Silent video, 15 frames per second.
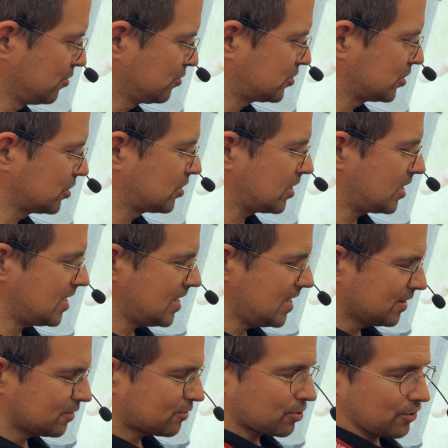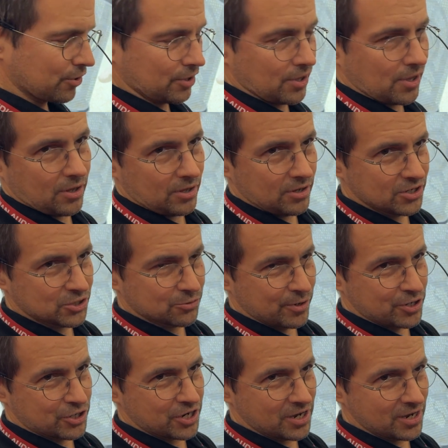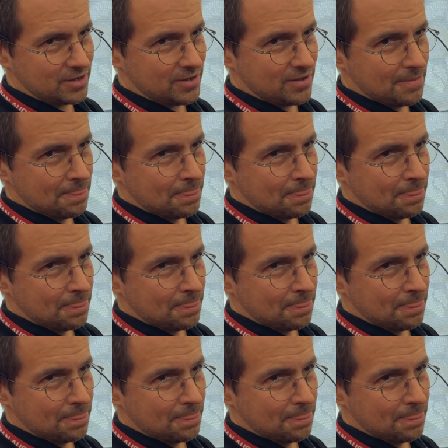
using the internal switching,